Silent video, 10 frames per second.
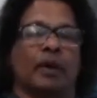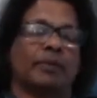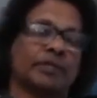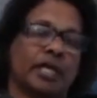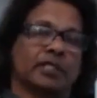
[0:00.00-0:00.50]

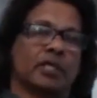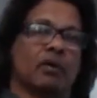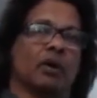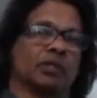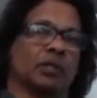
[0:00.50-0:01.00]
Websites are
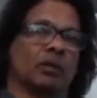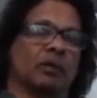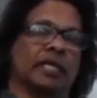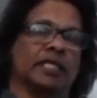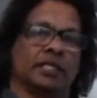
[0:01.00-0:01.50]
also
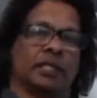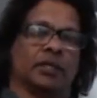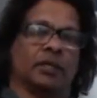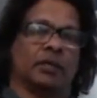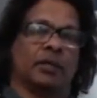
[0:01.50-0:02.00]
easy
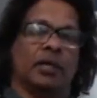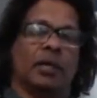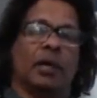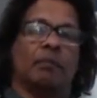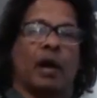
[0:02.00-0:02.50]
to
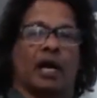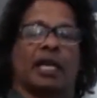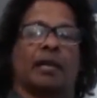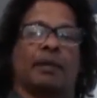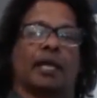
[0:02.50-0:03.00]

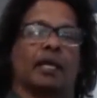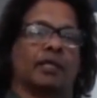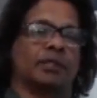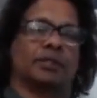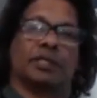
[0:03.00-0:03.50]
market
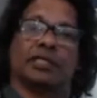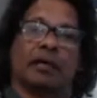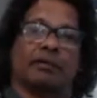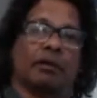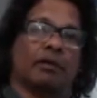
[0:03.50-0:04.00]
because you just
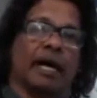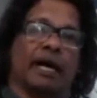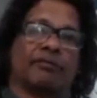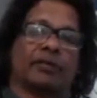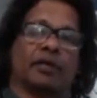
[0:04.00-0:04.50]
have to go
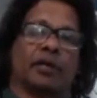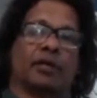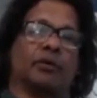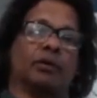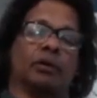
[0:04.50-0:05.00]
after
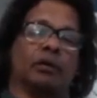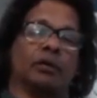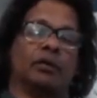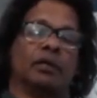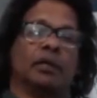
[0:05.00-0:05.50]

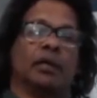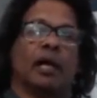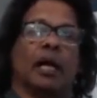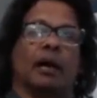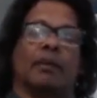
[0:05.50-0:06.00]
Google,
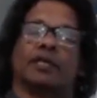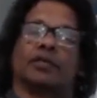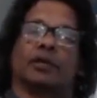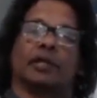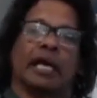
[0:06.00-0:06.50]
uh, make
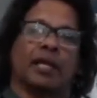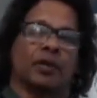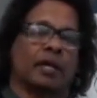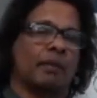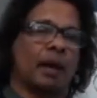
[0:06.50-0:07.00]
sure that
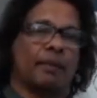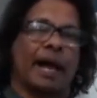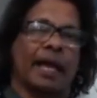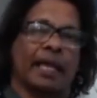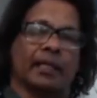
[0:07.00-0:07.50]
you come up
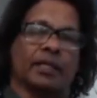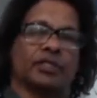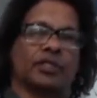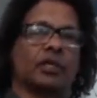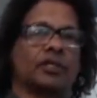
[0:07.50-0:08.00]
high in the
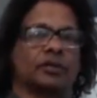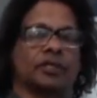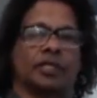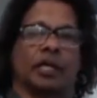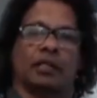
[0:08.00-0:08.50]
search
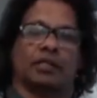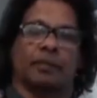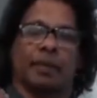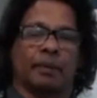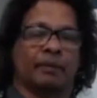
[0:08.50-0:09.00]
results so
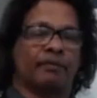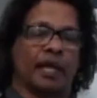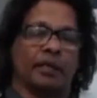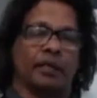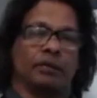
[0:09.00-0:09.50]
people
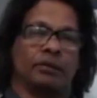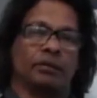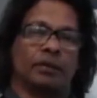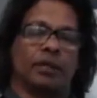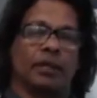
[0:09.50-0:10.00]
find you.
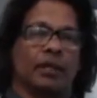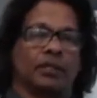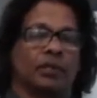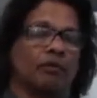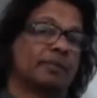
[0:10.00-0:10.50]

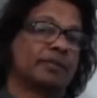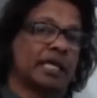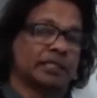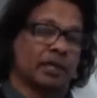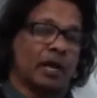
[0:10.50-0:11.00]
So
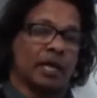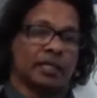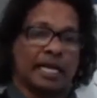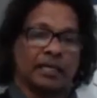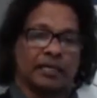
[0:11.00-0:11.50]
websites are not
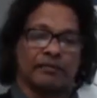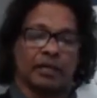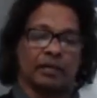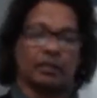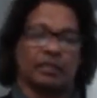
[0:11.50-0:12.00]
that
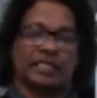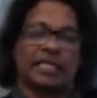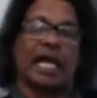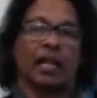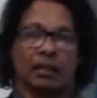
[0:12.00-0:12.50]
difficult to
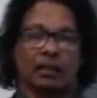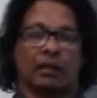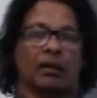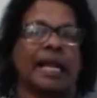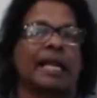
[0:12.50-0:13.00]
sell
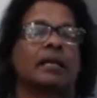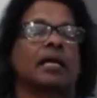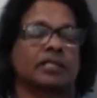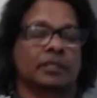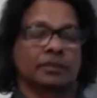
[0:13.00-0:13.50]
or get
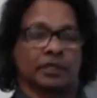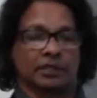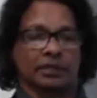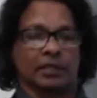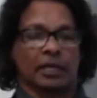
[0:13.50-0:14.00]

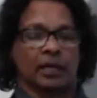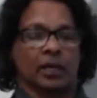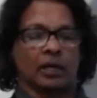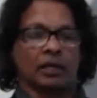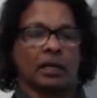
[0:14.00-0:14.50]
customers uh,
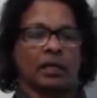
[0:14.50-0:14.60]
logged on.